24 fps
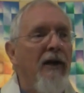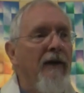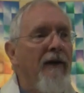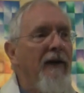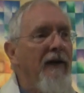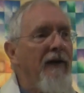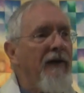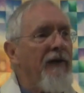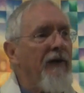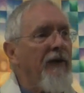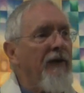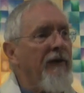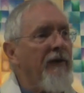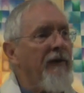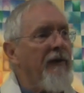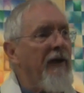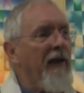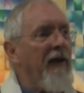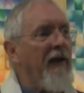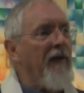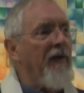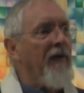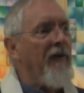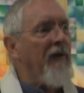These are
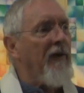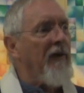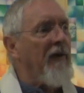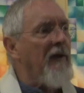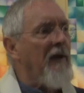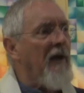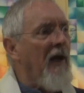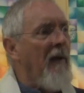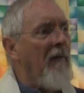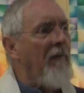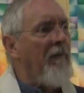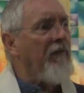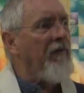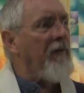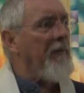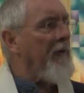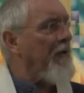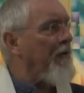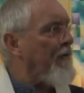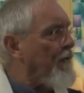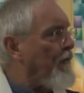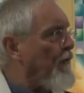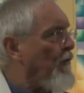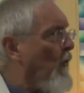things that come from a
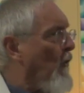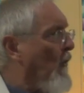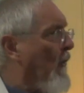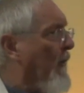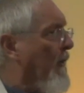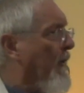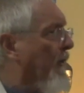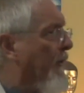strong